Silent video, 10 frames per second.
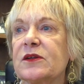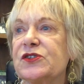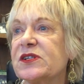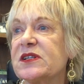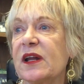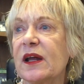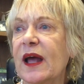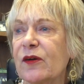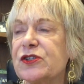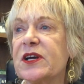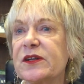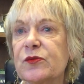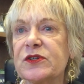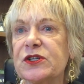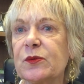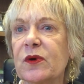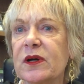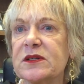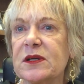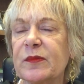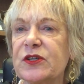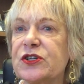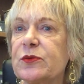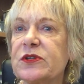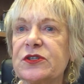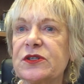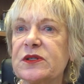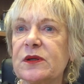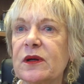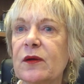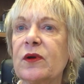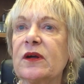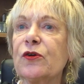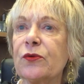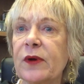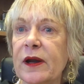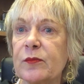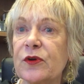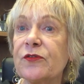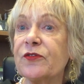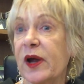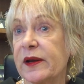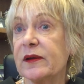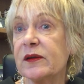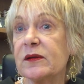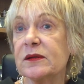Just how genuine she was. I mean, she was just an incredible friend.